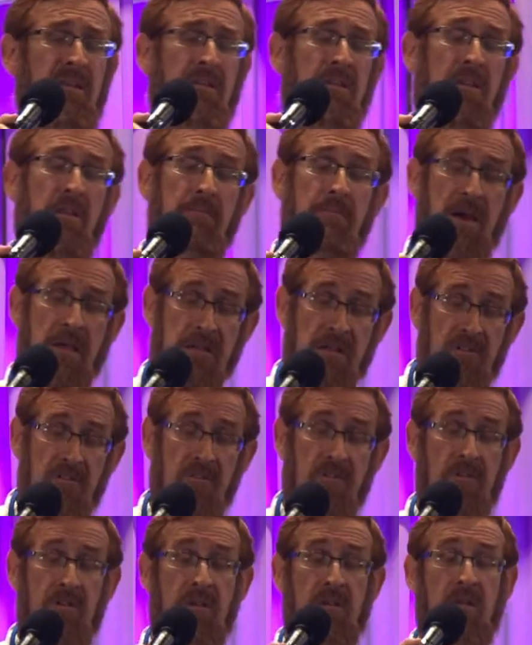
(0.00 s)
to the
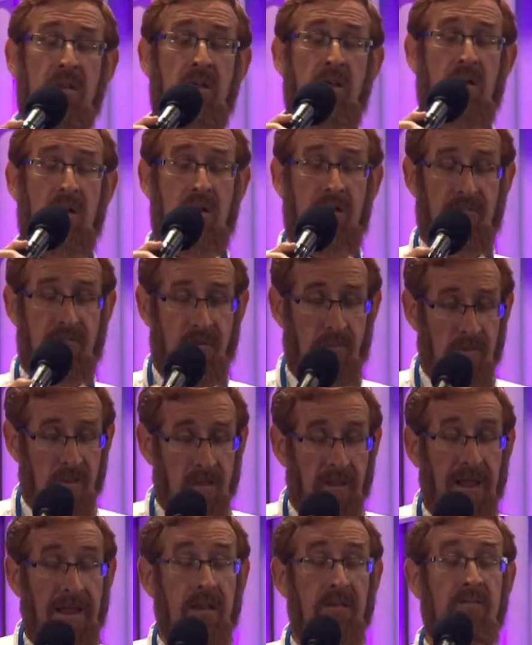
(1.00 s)
message from the
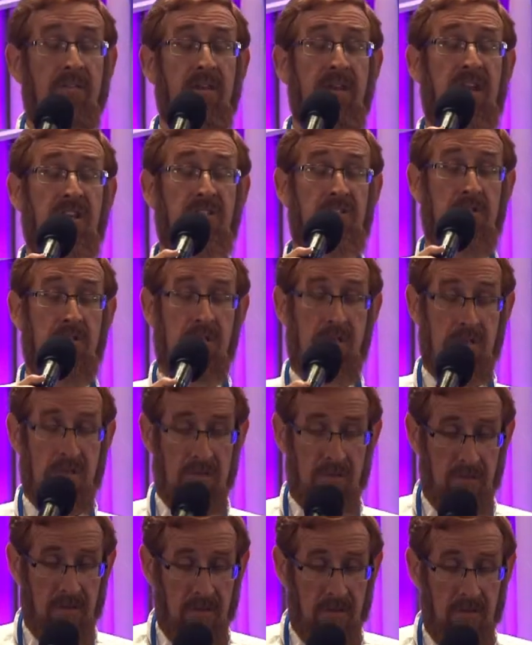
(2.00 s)
light of the nations,
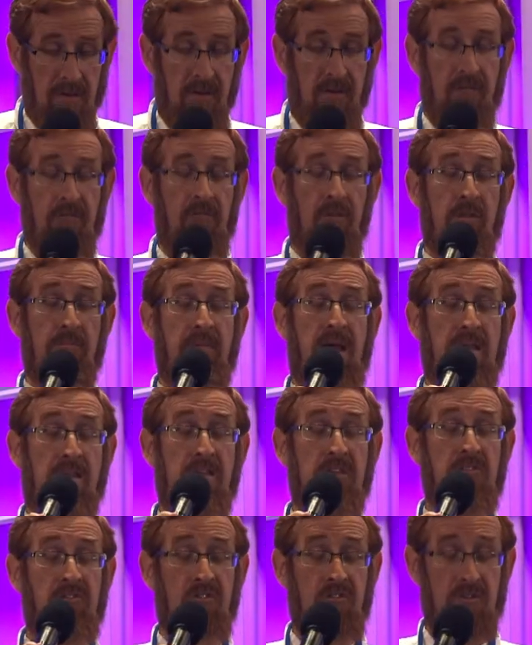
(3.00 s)
to the
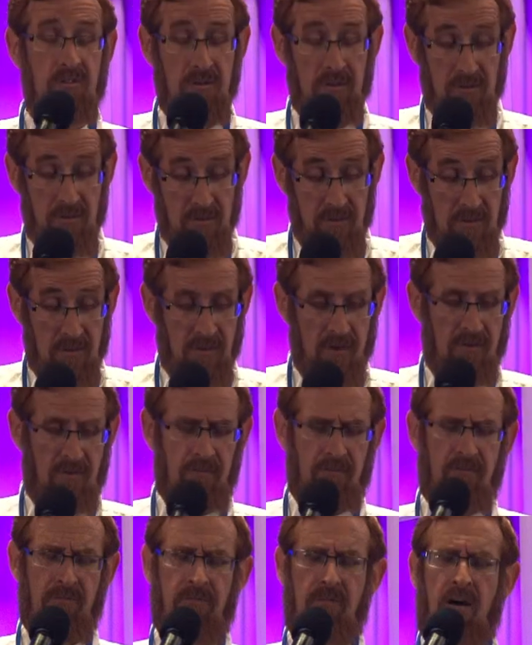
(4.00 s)
message
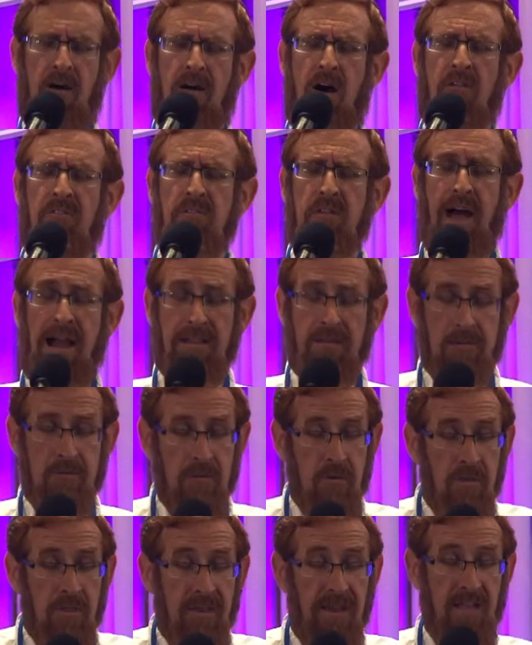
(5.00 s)
of light
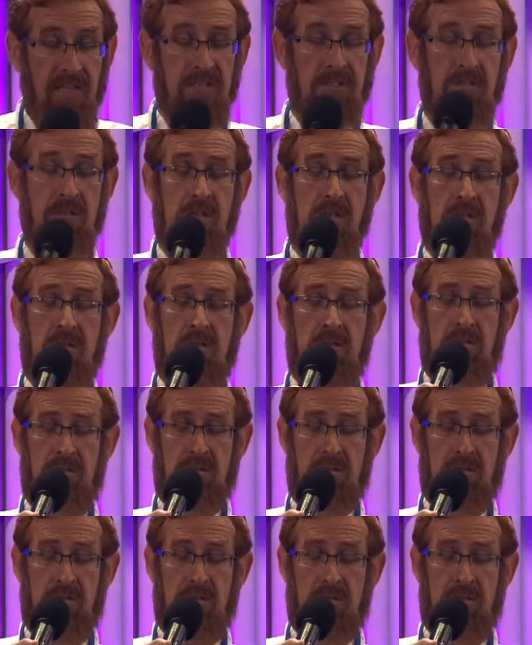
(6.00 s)
to the nations.